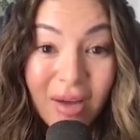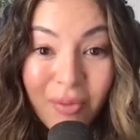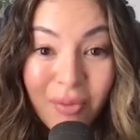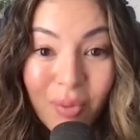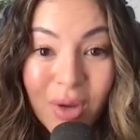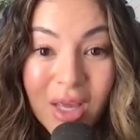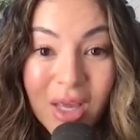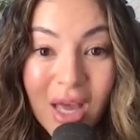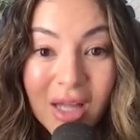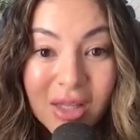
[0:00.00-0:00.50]
if
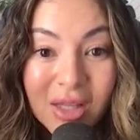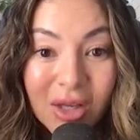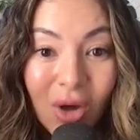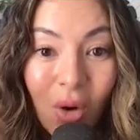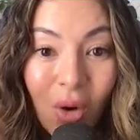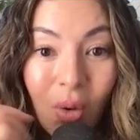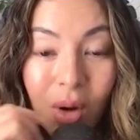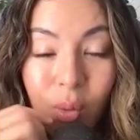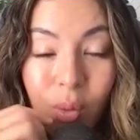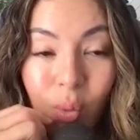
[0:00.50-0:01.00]
we had to
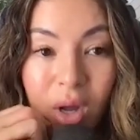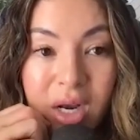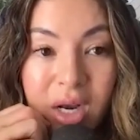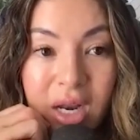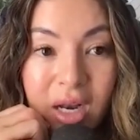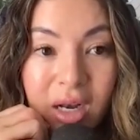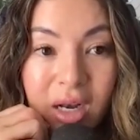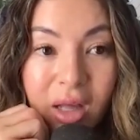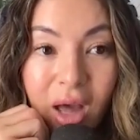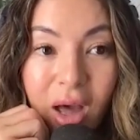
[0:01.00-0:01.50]
go on one
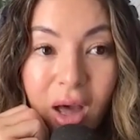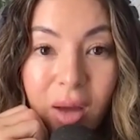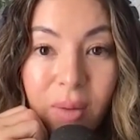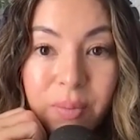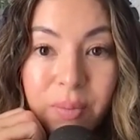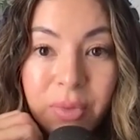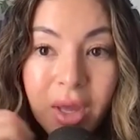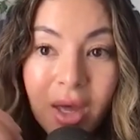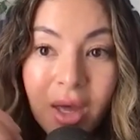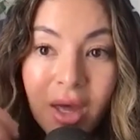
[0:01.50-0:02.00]

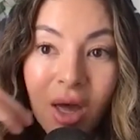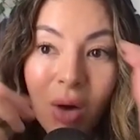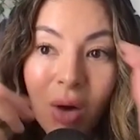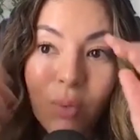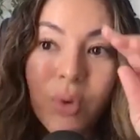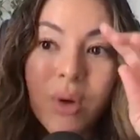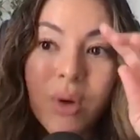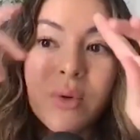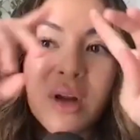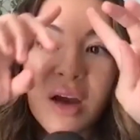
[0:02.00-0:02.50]
income,
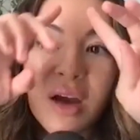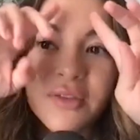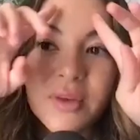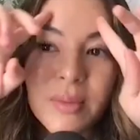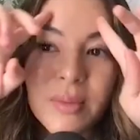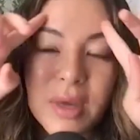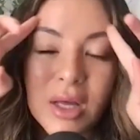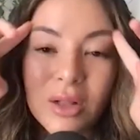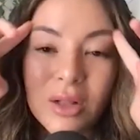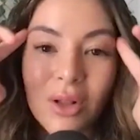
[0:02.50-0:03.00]
we would have to
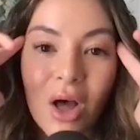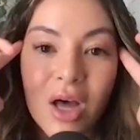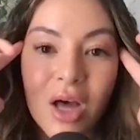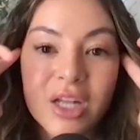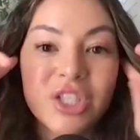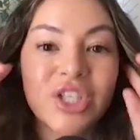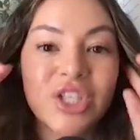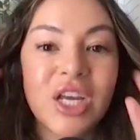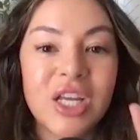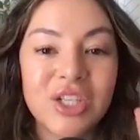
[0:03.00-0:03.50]
make a lot
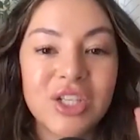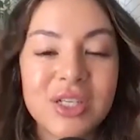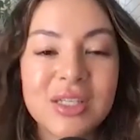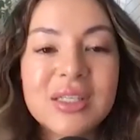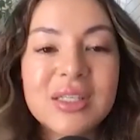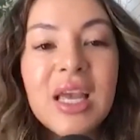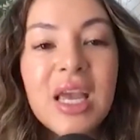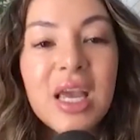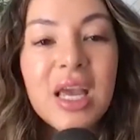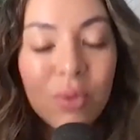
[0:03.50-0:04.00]
of
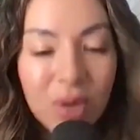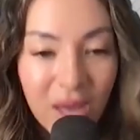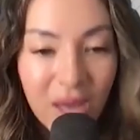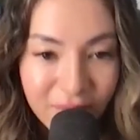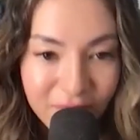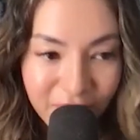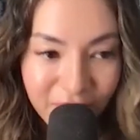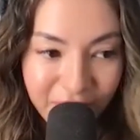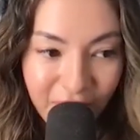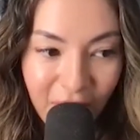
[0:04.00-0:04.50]
changes. And we
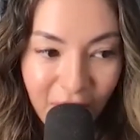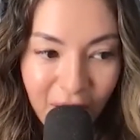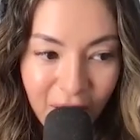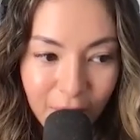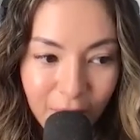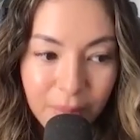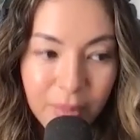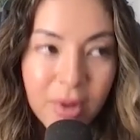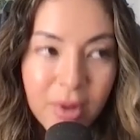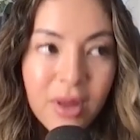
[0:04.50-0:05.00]
have the
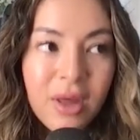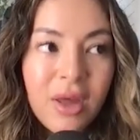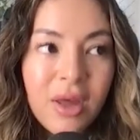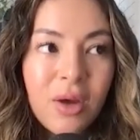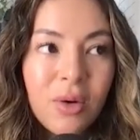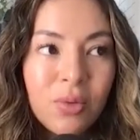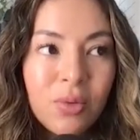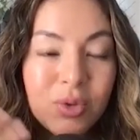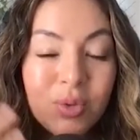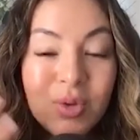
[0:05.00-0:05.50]
farm,
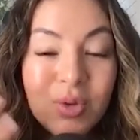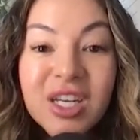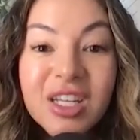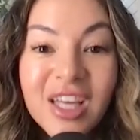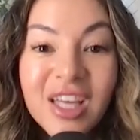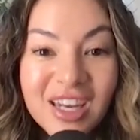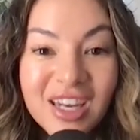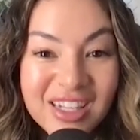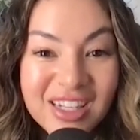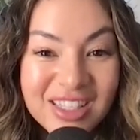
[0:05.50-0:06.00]
which we
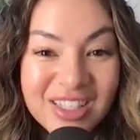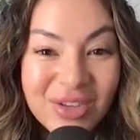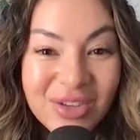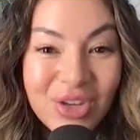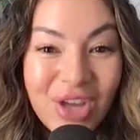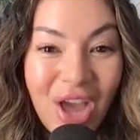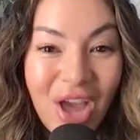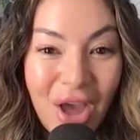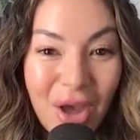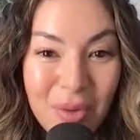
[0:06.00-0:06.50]
didn't get into
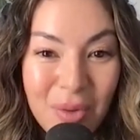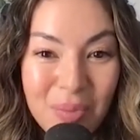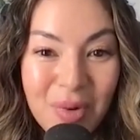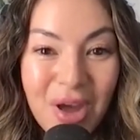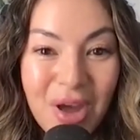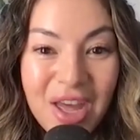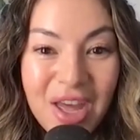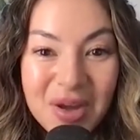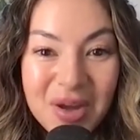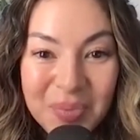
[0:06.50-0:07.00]
yet,
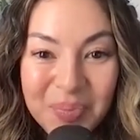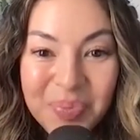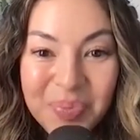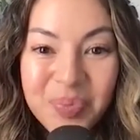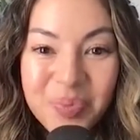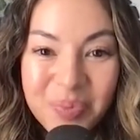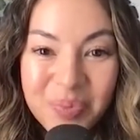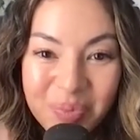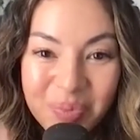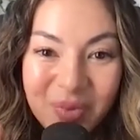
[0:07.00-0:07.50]
but
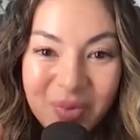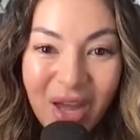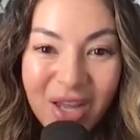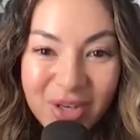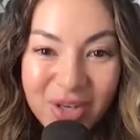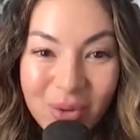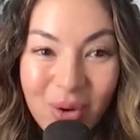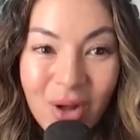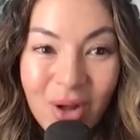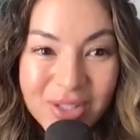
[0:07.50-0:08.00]
I
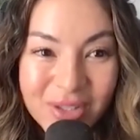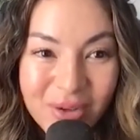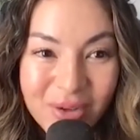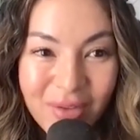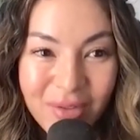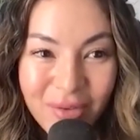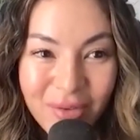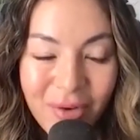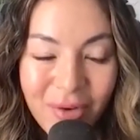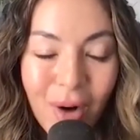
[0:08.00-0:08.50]
do also
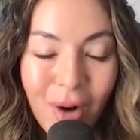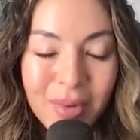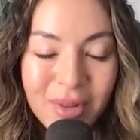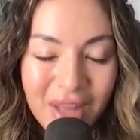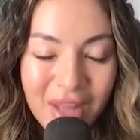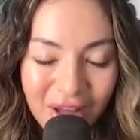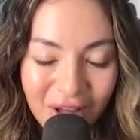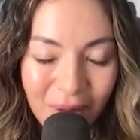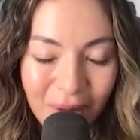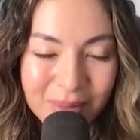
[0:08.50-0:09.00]
have the farm,
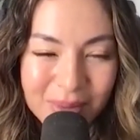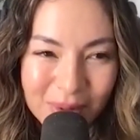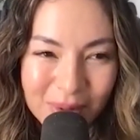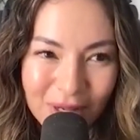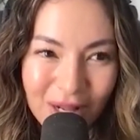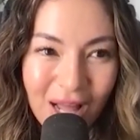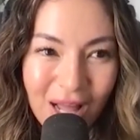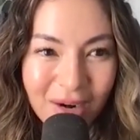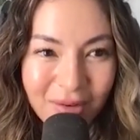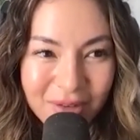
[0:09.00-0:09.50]
and that comes with
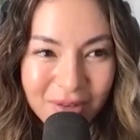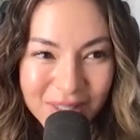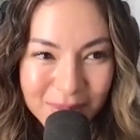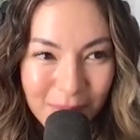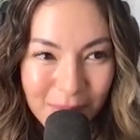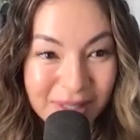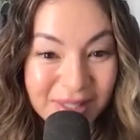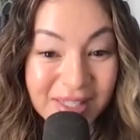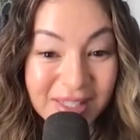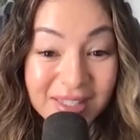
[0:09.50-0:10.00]
a lot of
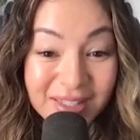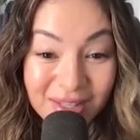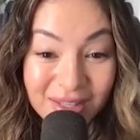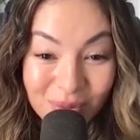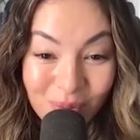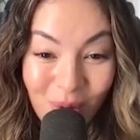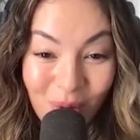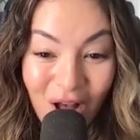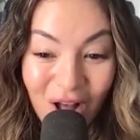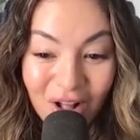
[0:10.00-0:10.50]
expenses
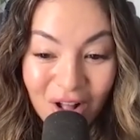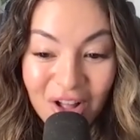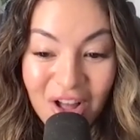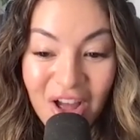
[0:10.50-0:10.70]
as well.